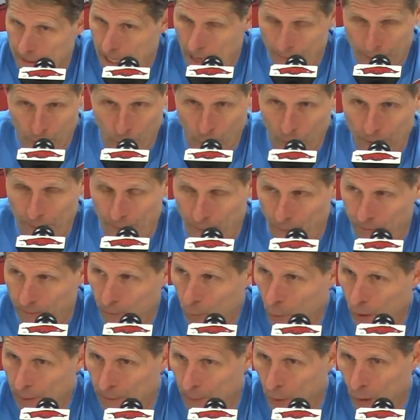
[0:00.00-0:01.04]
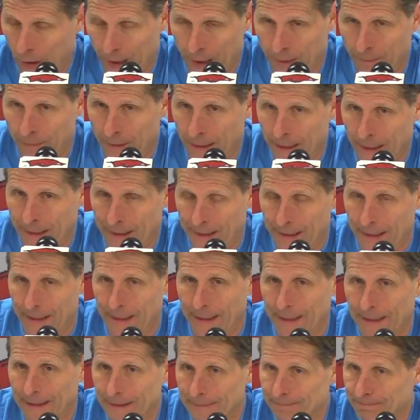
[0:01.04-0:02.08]
Yeah, I mean, we put him in,
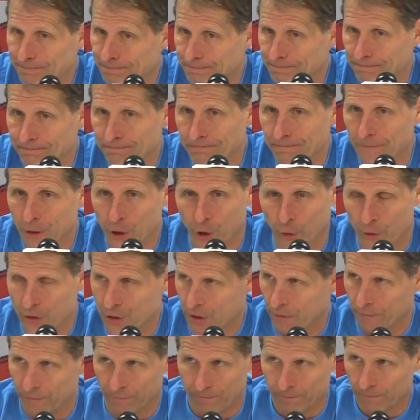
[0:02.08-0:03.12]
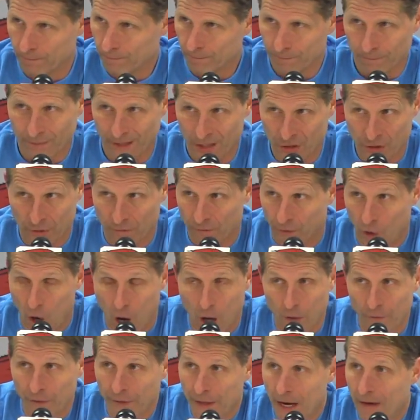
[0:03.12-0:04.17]
you know, he's
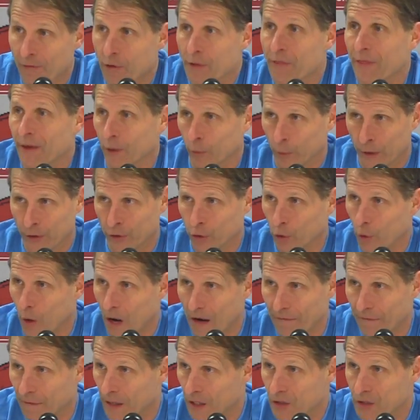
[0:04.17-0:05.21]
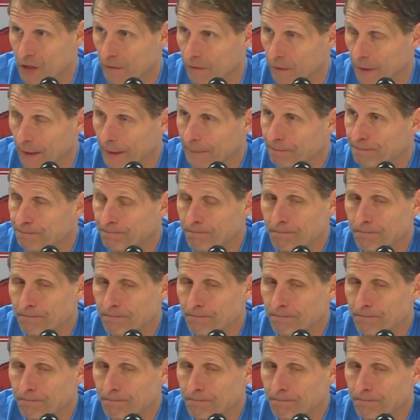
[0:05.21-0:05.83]
involved in everything we do offensively.